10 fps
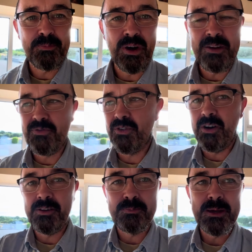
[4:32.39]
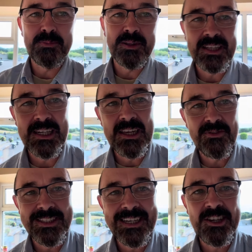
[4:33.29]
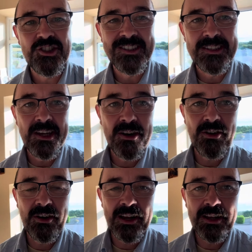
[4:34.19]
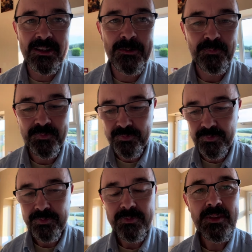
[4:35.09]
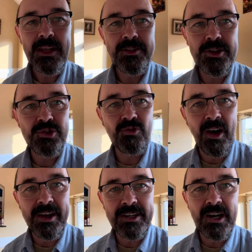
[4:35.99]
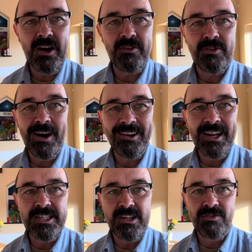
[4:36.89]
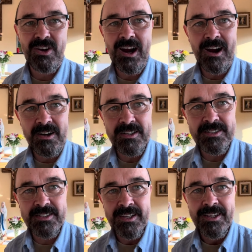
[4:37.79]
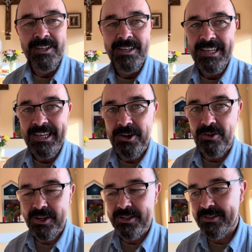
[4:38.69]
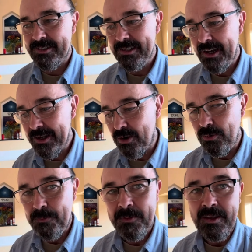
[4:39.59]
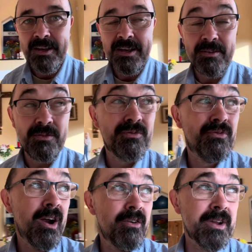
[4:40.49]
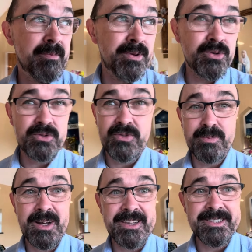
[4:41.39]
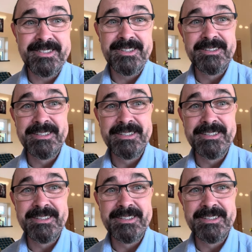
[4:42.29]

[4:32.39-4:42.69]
Pray for all the people that leave intentions here in the shrine of Our Lady of Carnes here in Sligo. Very beautiful place.